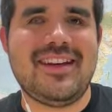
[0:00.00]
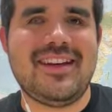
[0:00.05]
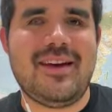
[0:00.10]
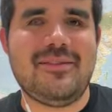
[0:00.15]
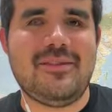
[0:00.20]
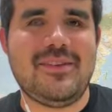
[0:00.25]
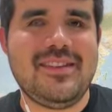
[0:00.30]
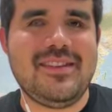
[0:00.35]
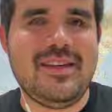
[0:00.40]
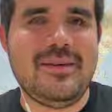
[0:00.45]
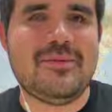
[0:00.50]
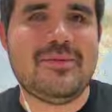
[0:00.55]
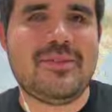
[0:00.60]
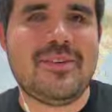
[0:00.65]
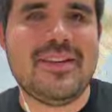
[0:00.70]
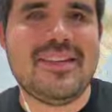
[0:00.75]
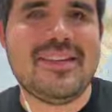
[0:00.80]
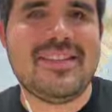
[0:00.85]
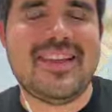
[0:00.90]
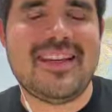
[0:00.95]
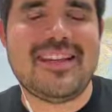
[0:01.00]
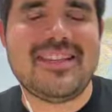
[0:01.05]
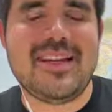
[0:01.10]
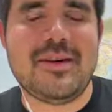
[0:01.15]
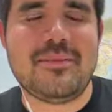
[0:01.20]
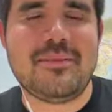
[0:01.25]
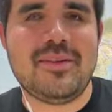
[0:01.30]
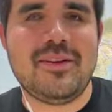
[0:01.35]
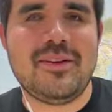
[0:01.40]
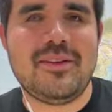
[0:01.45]
I have a deep freeze like
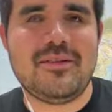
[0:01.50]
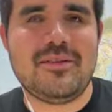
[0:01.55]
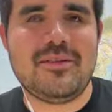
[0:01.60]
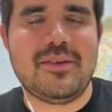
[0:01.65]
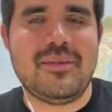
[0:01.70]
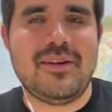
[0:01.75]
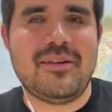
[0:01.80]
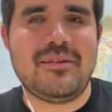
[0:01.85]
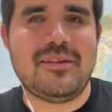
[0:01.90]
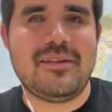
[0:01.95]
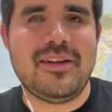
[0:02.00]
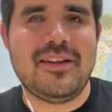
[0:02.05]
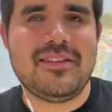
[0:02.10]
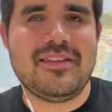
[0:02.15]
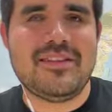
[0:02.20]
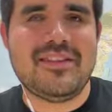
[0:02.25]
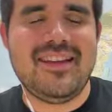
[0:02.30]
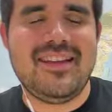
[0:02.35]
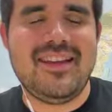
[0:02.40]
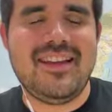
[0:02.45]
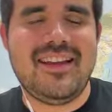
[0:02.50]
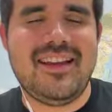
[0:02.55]
separate from my fridge,